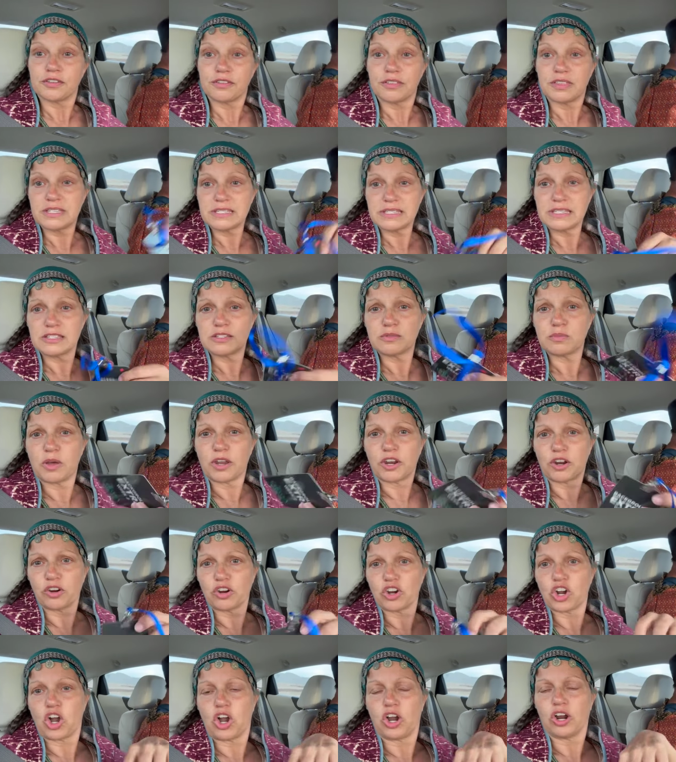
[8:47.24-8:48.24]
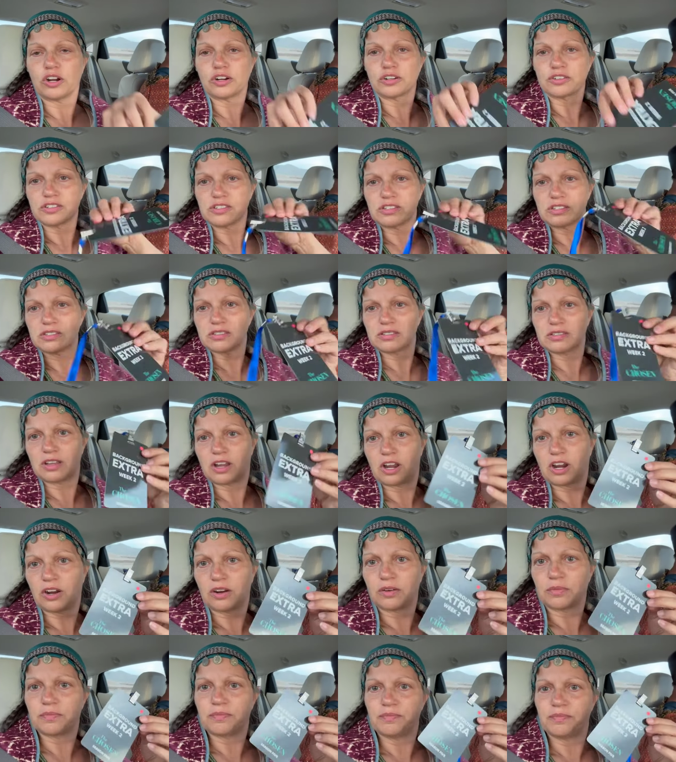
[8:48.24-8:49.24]
this is what our cards,
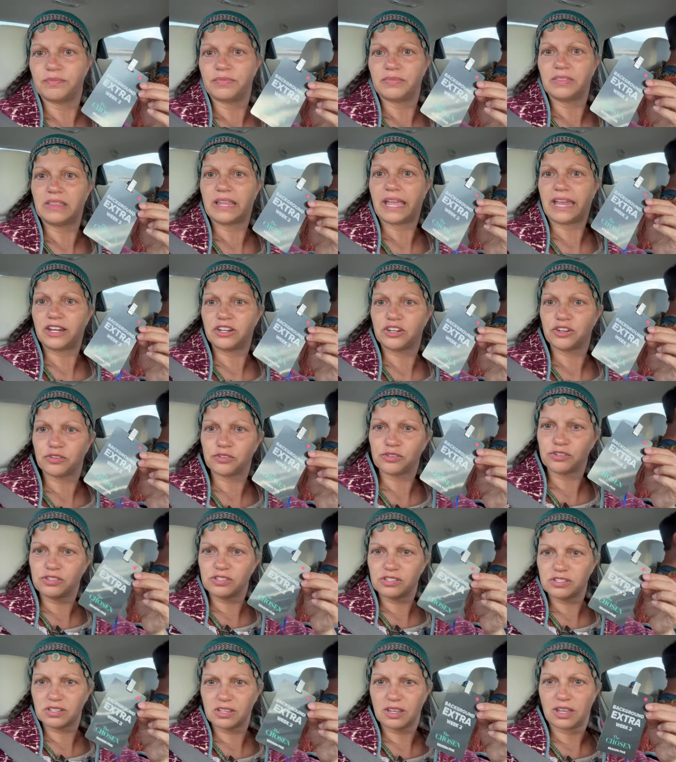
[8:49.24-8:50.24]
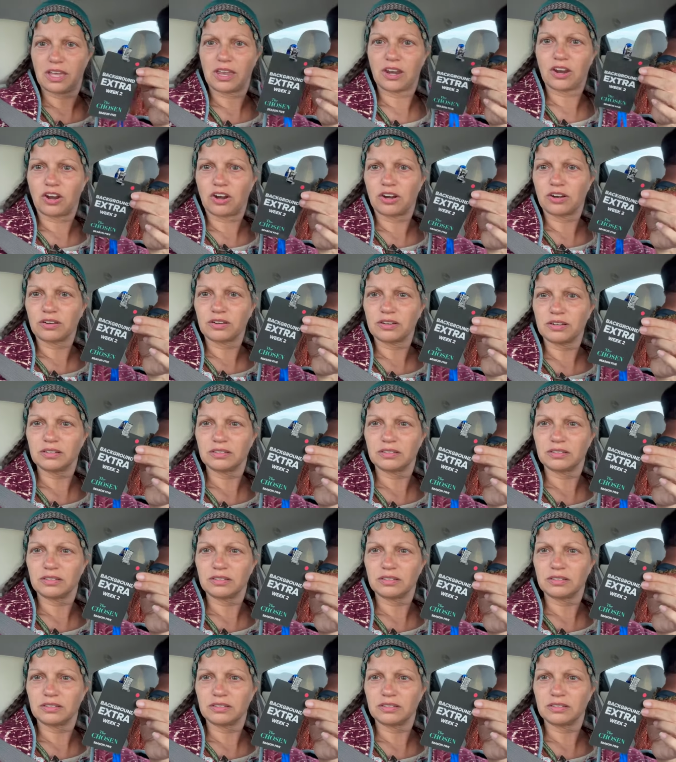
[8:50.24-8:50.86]
our lanyards and our